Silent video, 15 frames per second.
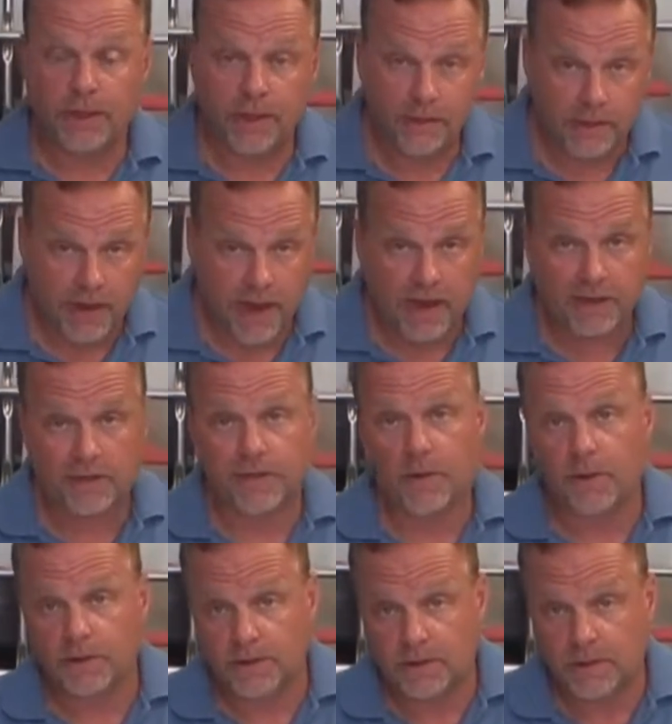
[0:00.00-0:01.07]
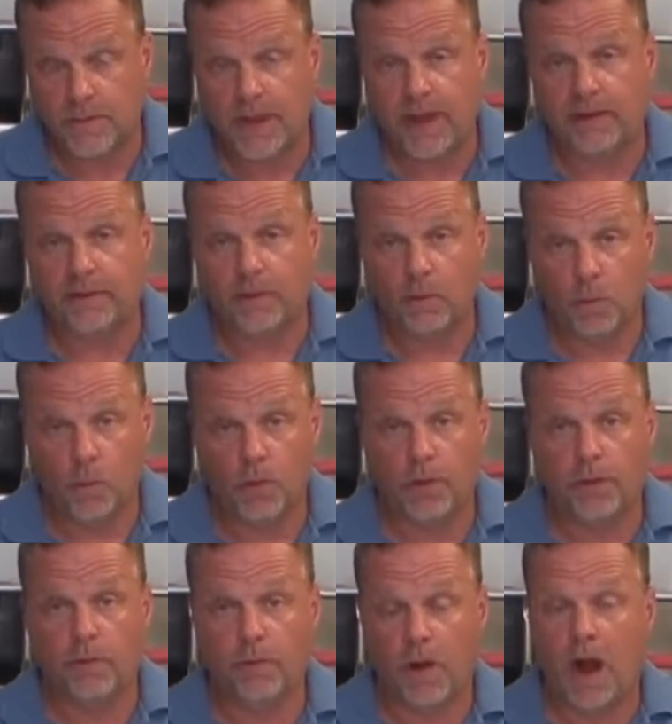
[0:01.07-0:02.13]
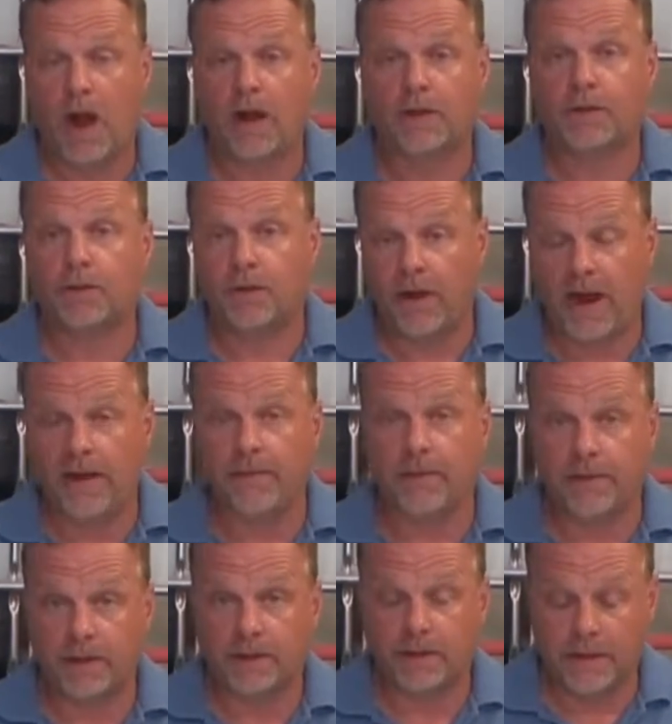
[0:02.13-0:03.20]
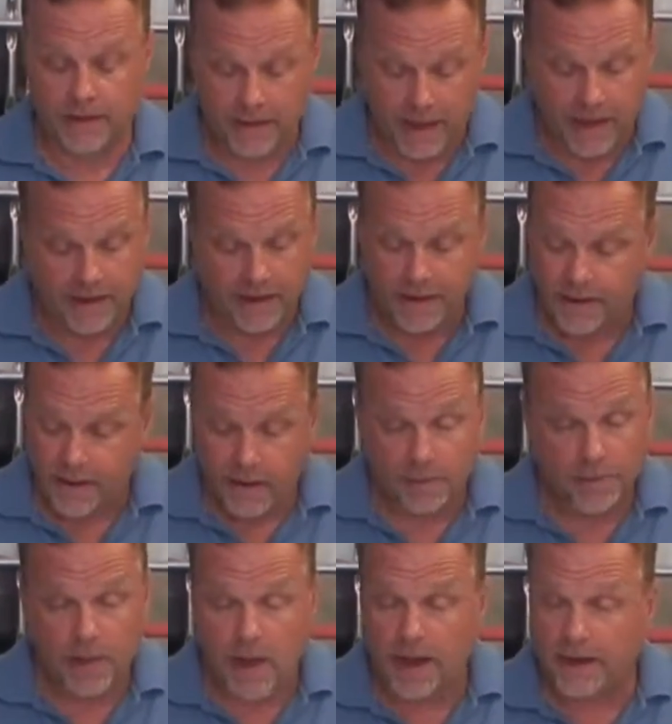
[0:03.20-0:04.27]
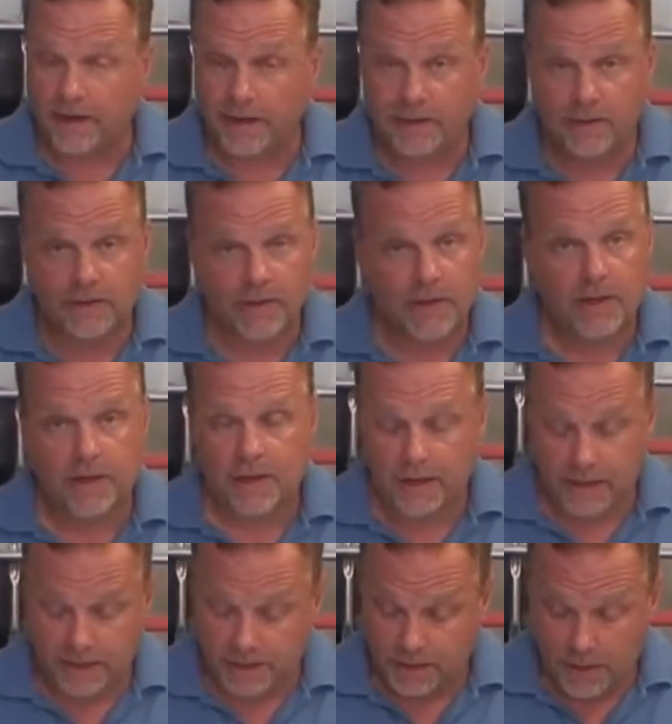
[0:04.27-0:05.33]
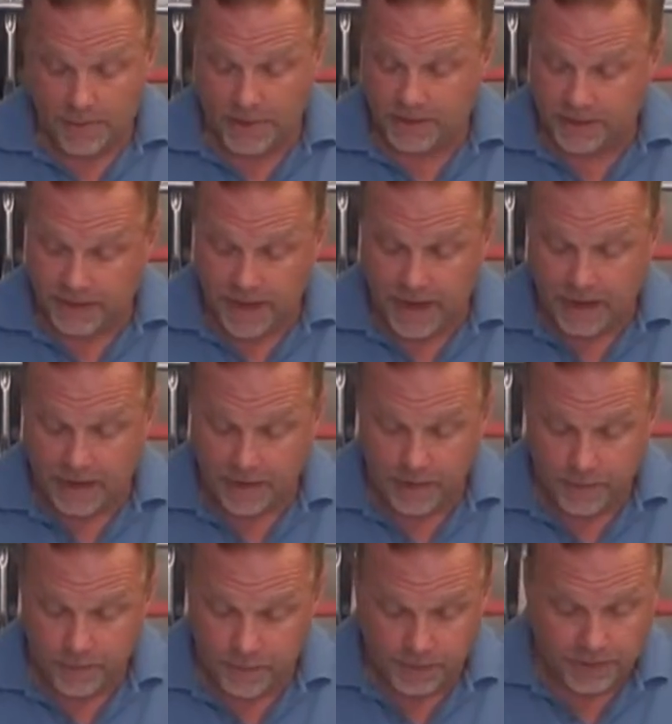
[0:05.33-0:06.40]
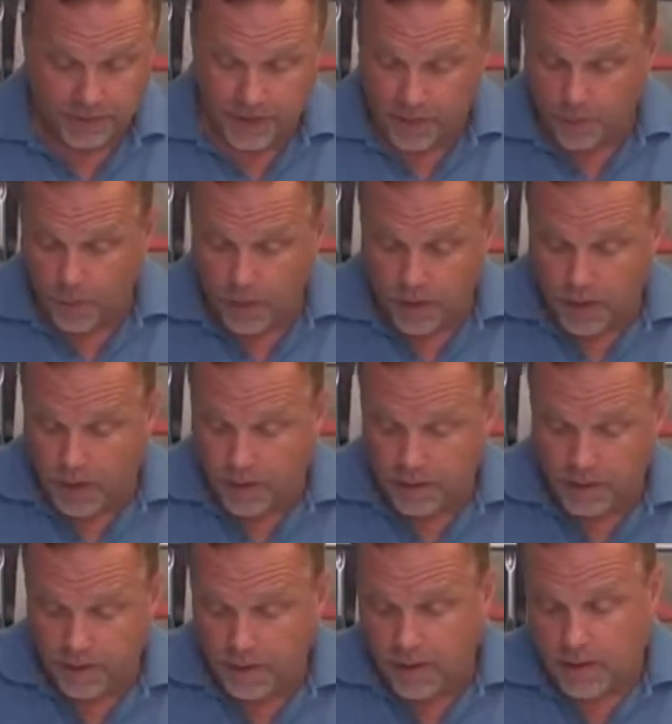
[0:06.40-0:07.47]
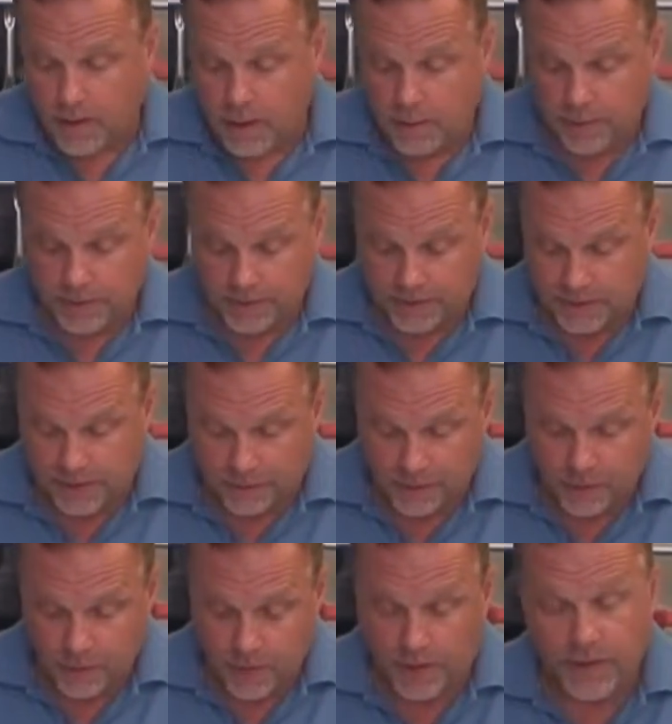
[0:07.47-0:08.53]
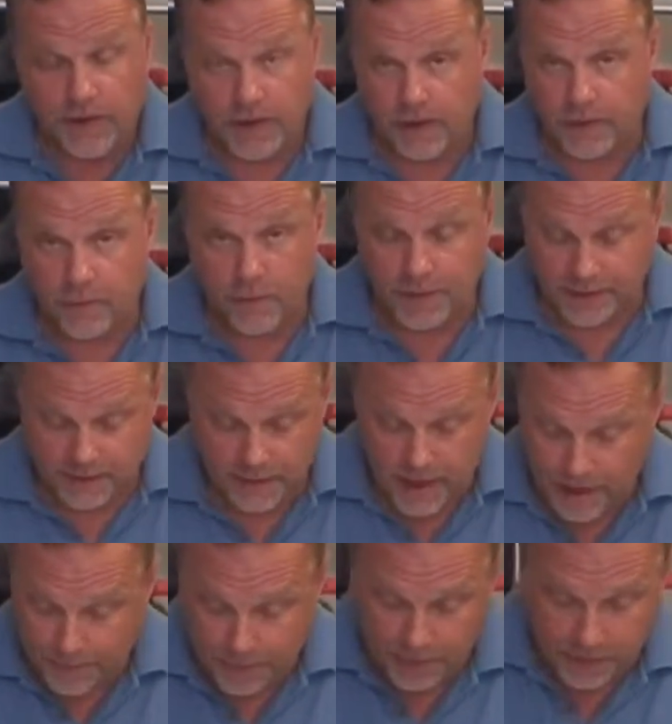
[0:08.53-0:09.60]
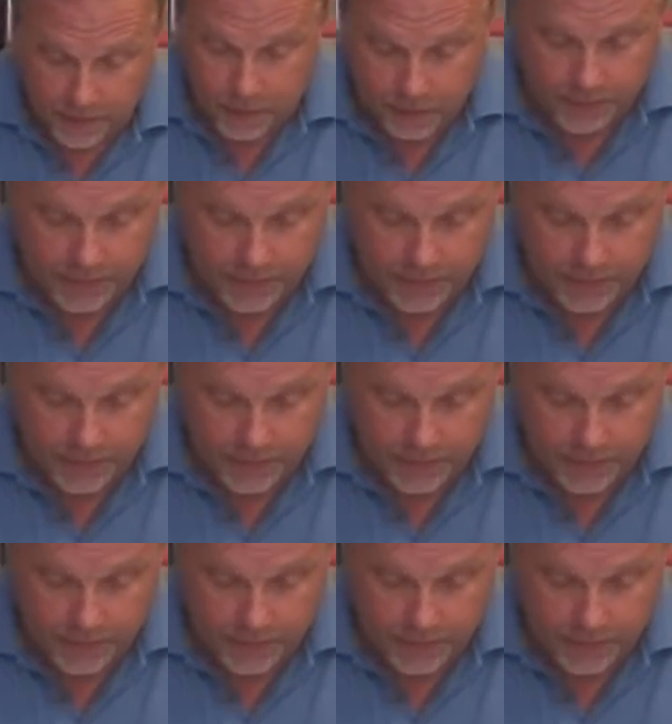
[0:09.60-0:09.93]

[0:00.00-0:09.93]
into asphalt and cement and wood, rocks, gravel, things like that. Applying this is a piece of cake. You put the Step 1 on, you put the Step 2 on. You could even be sloppy and do them